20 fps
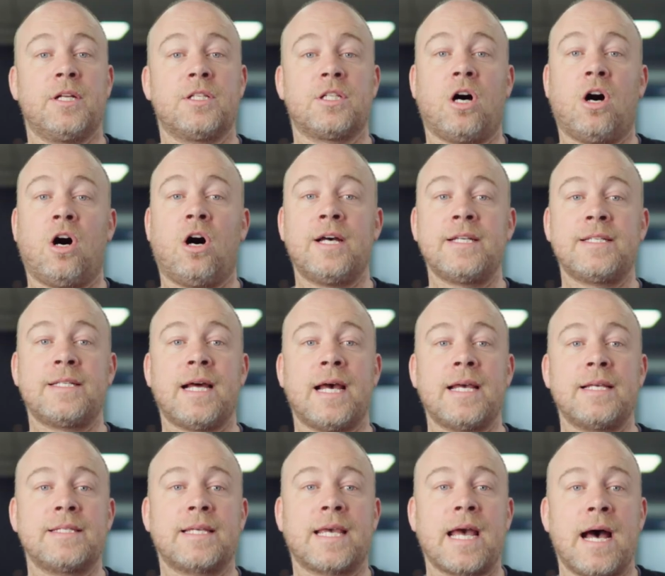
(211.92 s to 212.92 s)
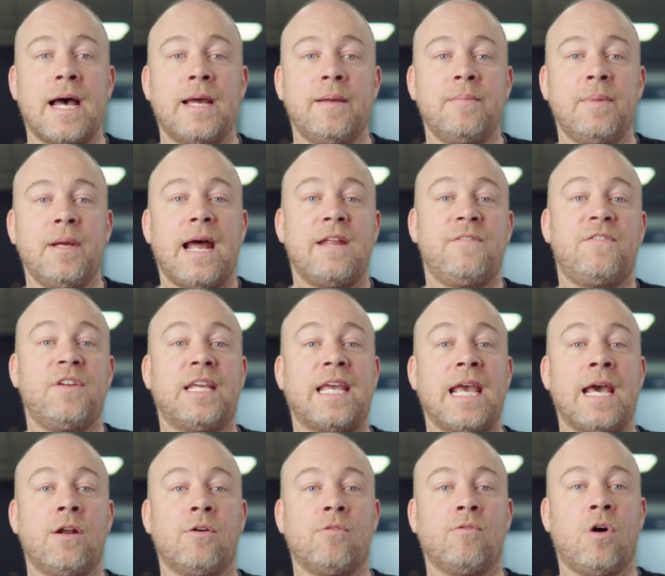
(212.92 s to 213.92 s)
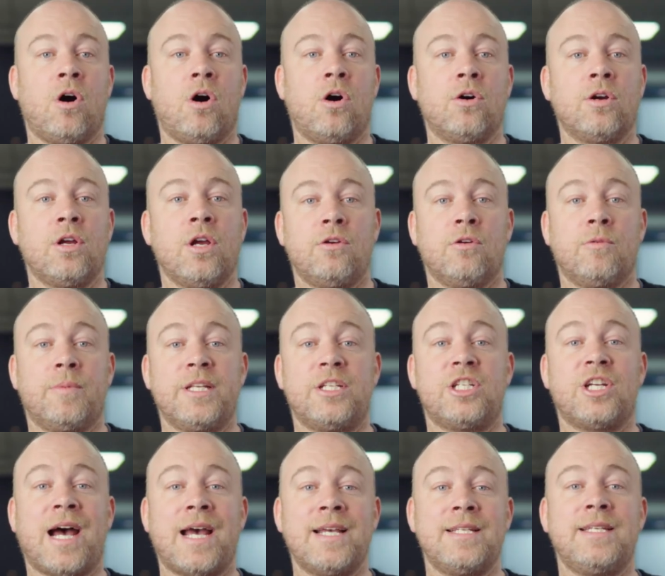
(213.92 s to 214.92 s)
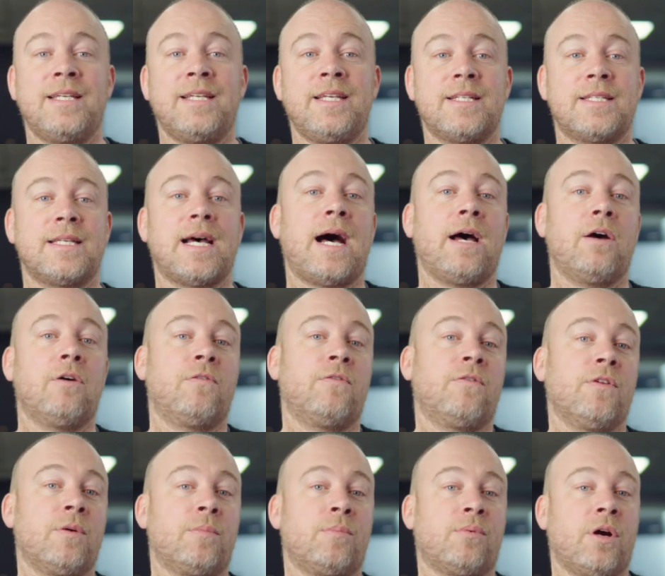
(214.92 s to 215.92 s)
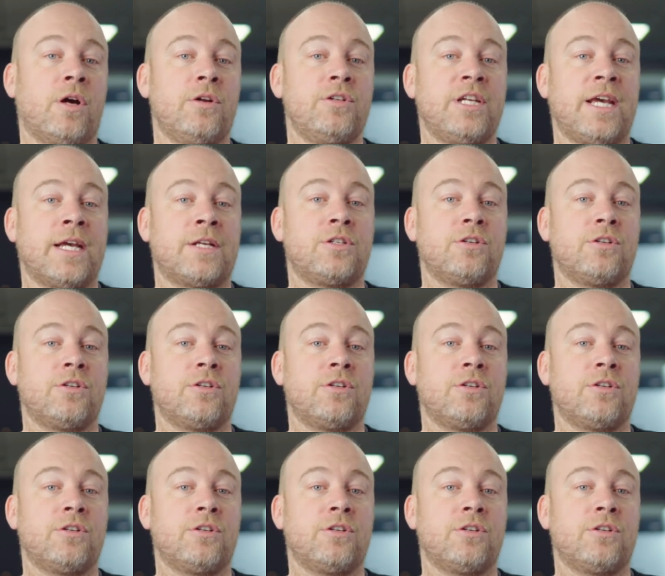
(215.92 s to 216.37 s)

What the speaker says: it's a high stakes game, and if you get it wrong, you'll be chasing your tail for the project